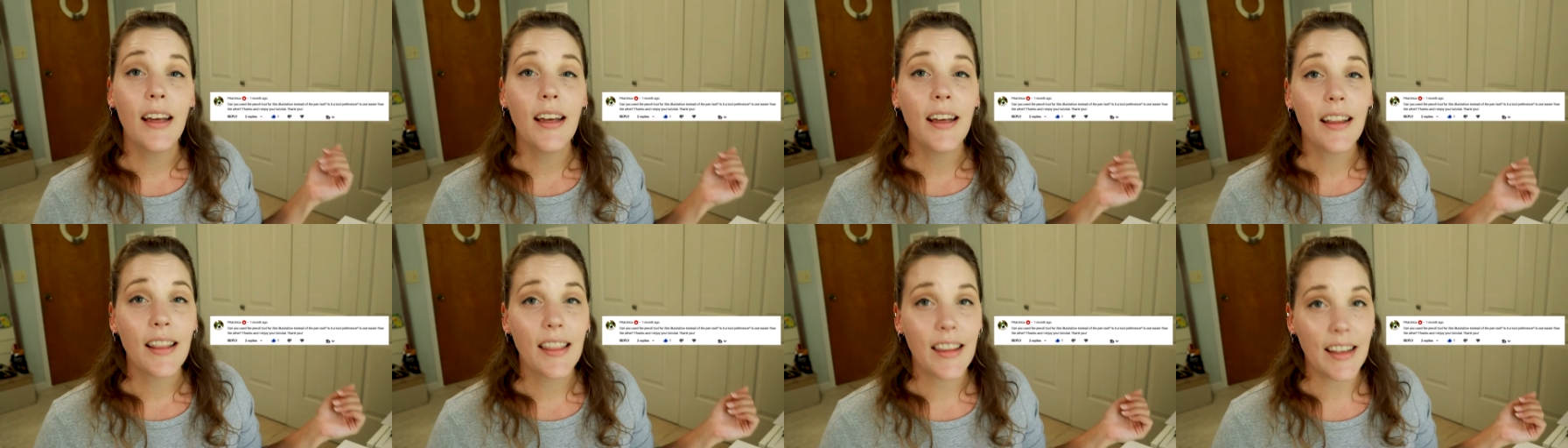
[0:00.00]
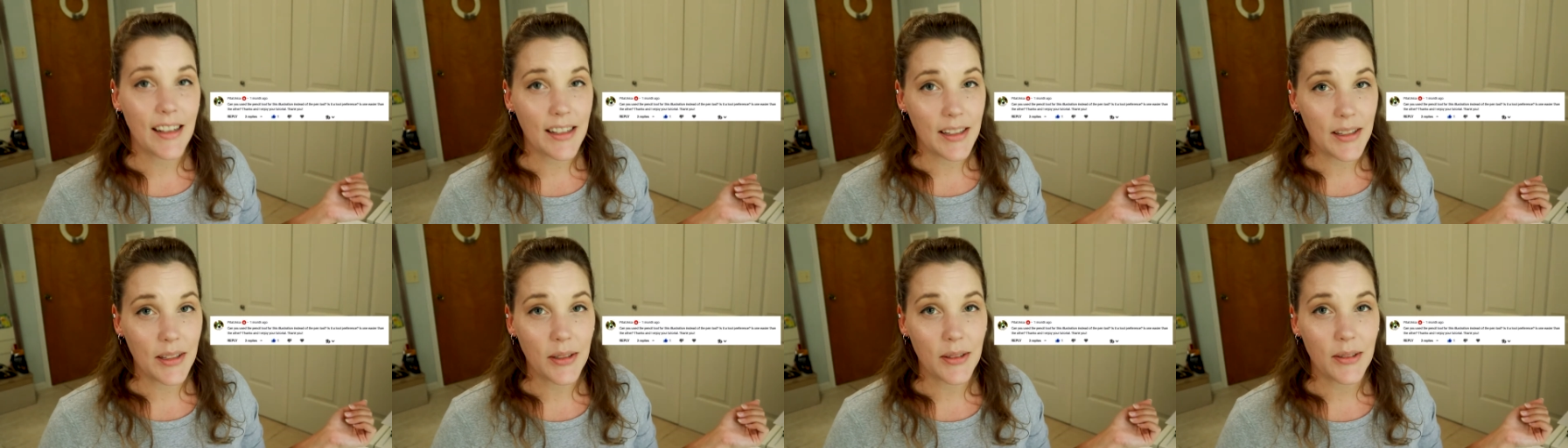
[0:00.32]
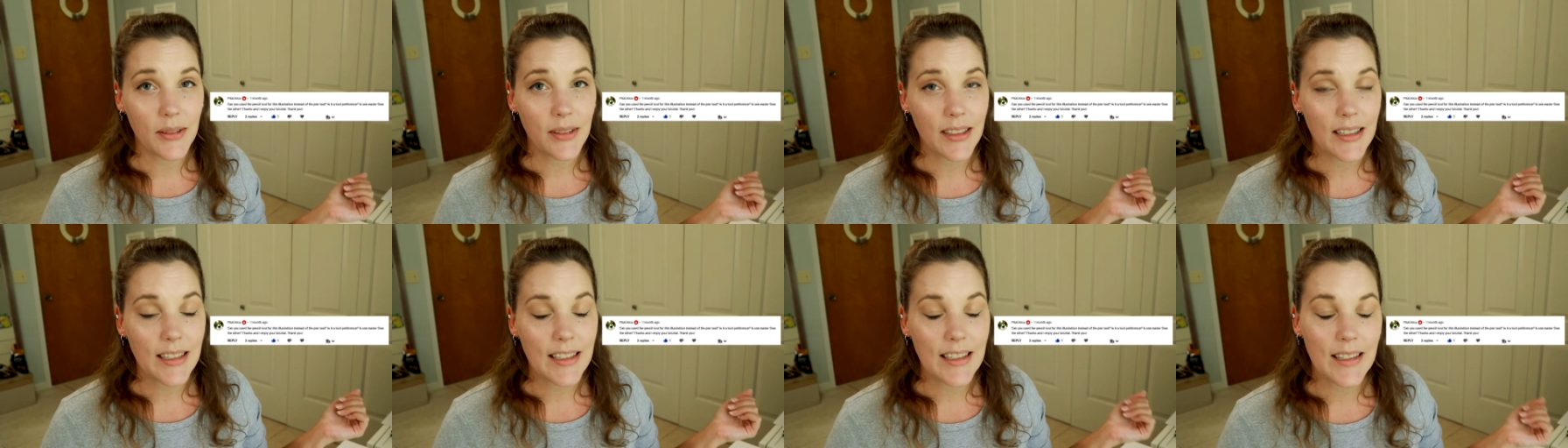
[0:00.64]
Thank
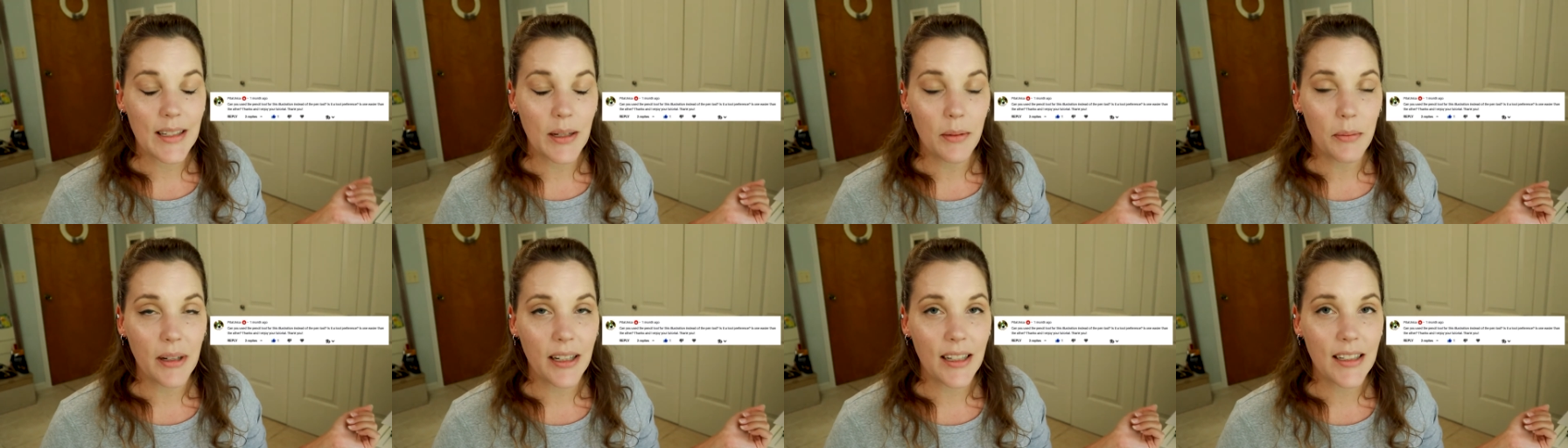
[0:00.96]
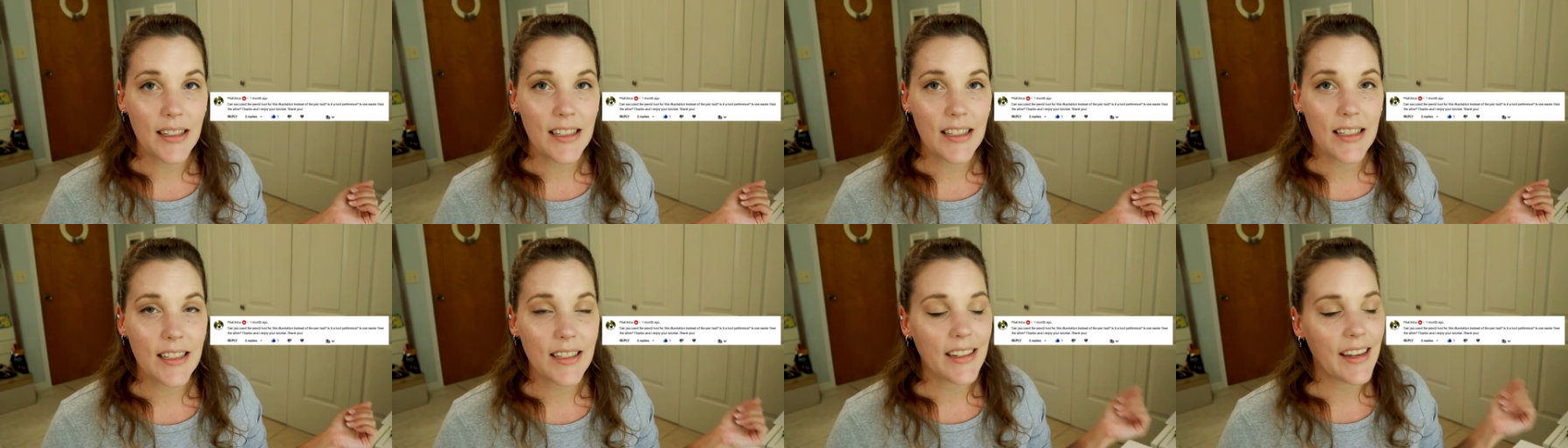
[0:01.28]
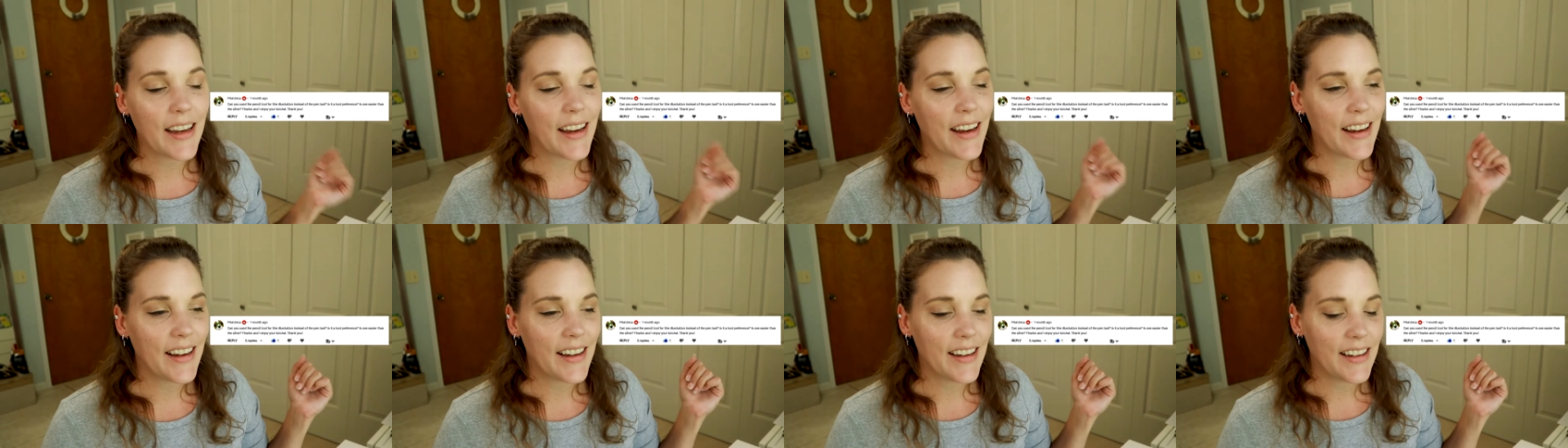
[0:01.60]
you so much,
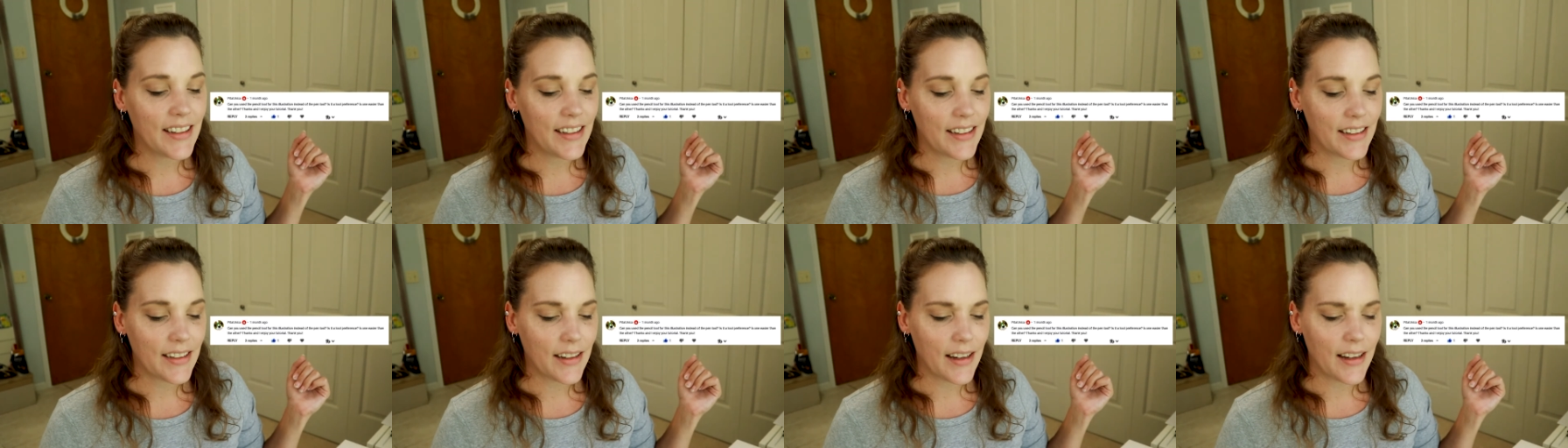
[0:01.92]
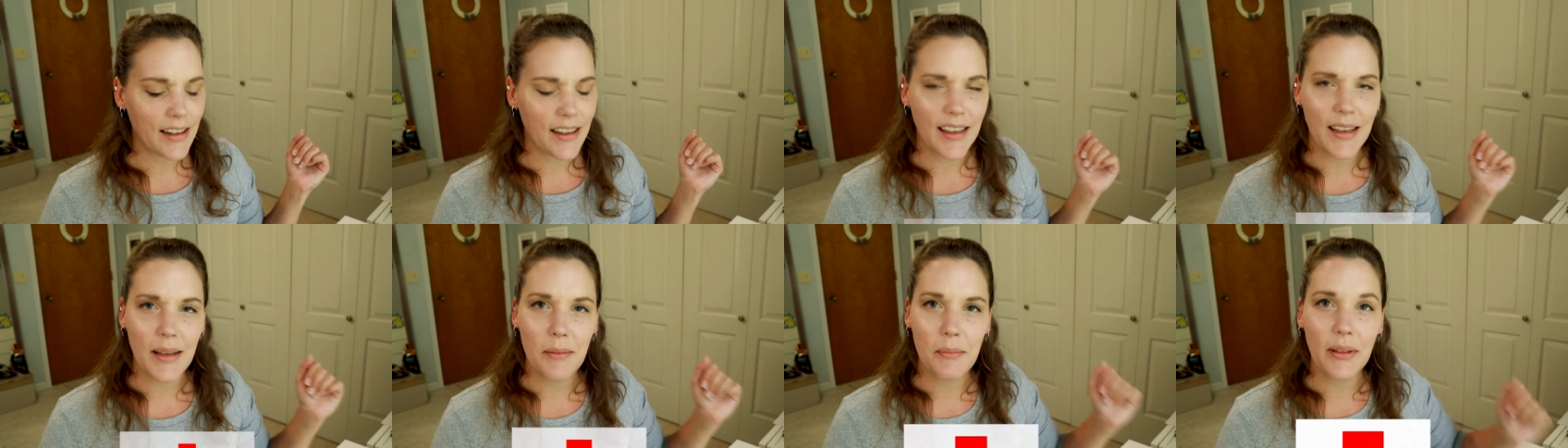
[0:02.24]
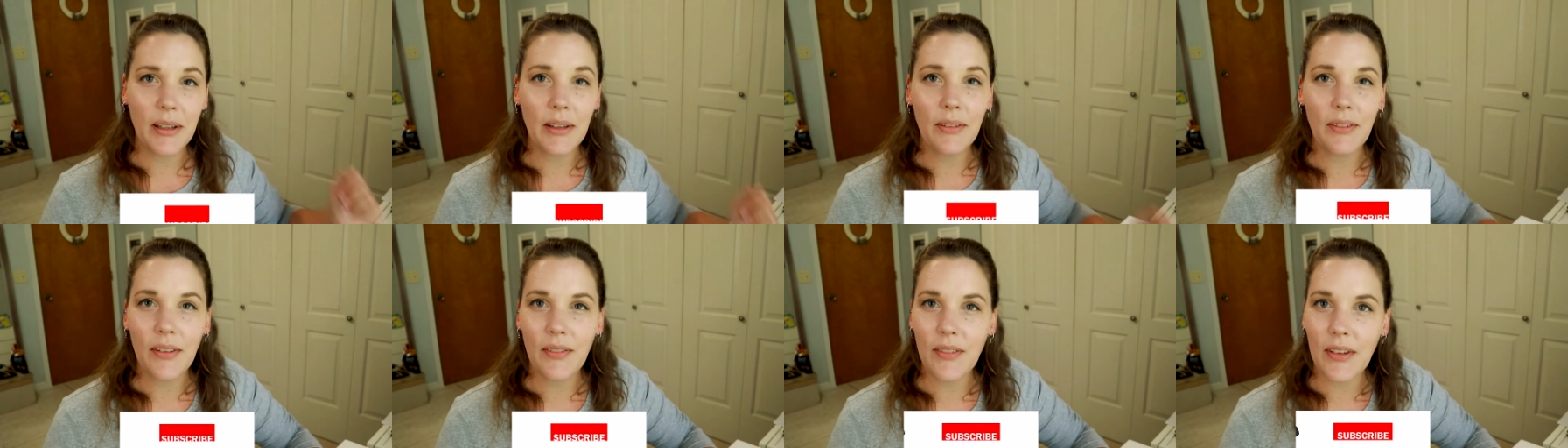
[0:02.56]
and I can't
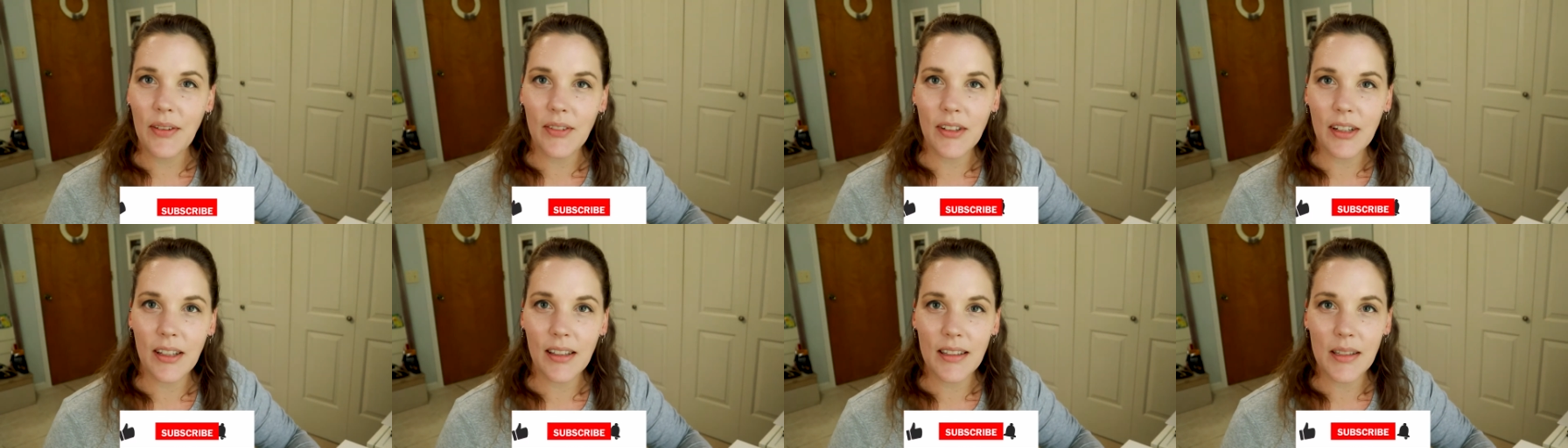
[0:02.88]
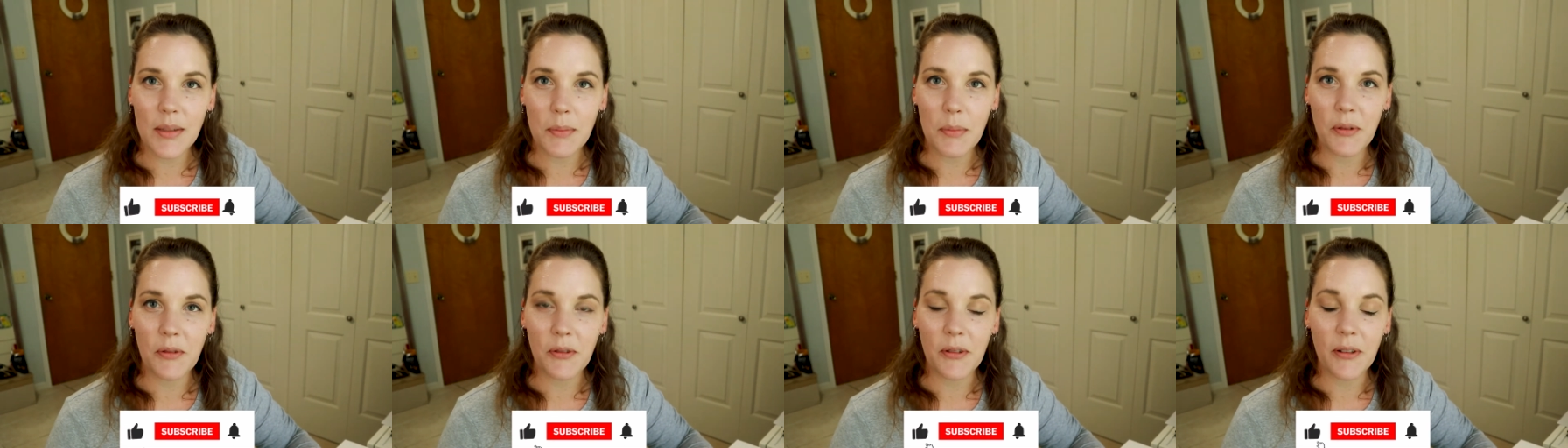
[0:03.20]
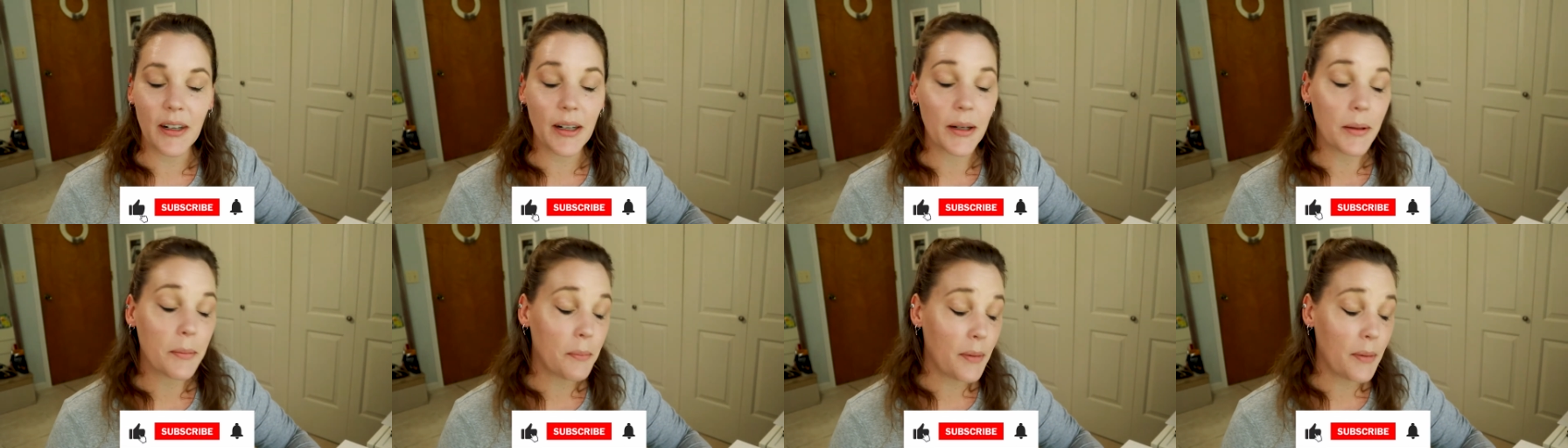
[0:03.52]
believe I've never done this before,